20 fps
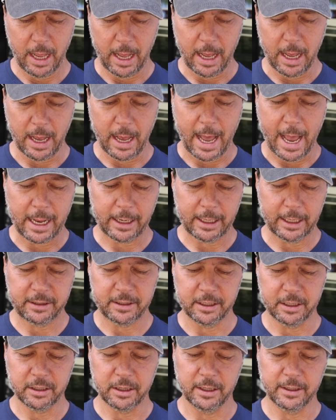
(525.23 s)
I like
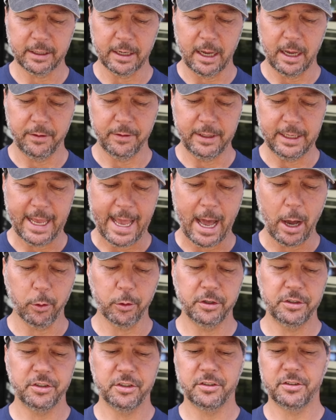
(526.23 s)
to click on the
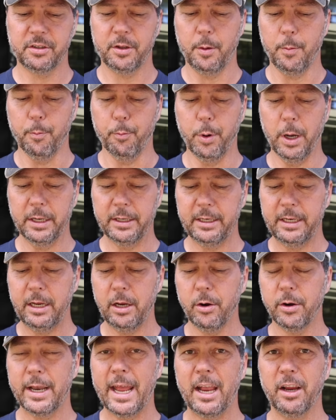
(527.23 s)
outages button
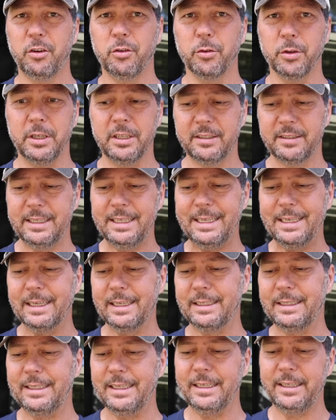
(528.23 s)
here and actually see
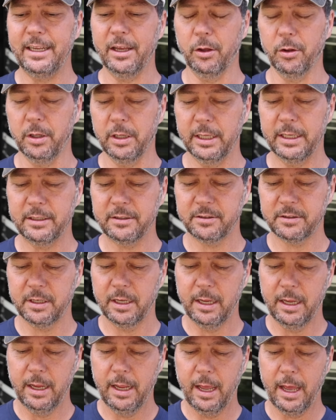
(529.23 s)
a detailed list.
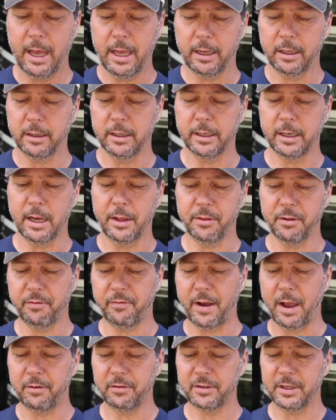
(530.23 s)
I click on the
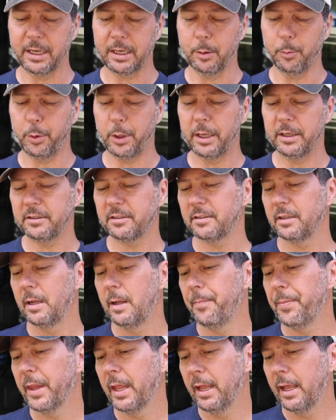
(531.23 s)
5-second plus.
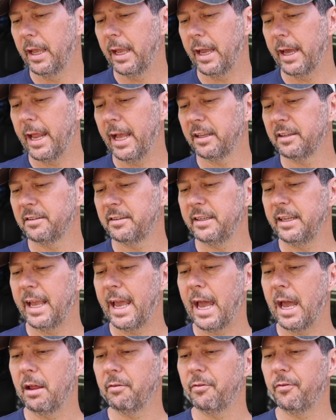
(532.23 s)
And I can see
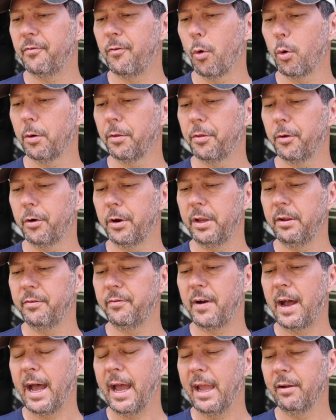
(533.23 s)
at
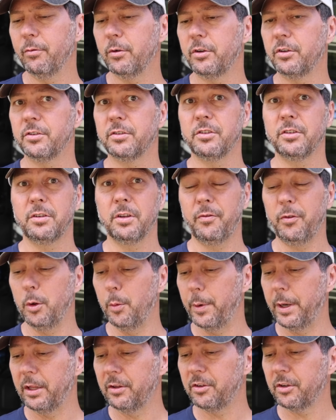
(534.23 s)
4:35, which was just a few
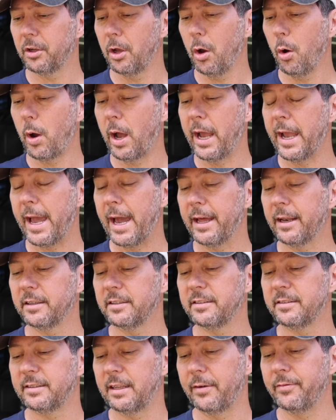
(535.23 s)
minutes ago, I had a
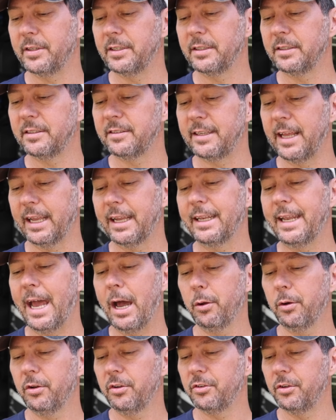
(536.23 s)
7-second
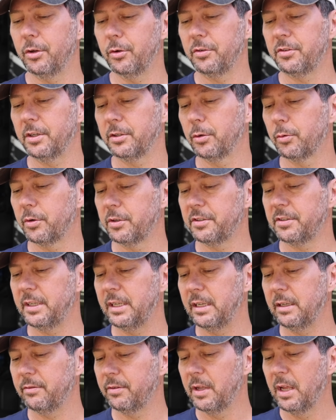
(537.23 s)
outage and no signal
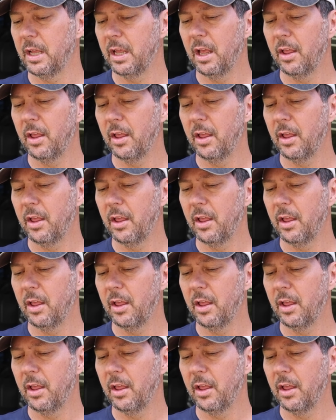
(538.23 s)
receive.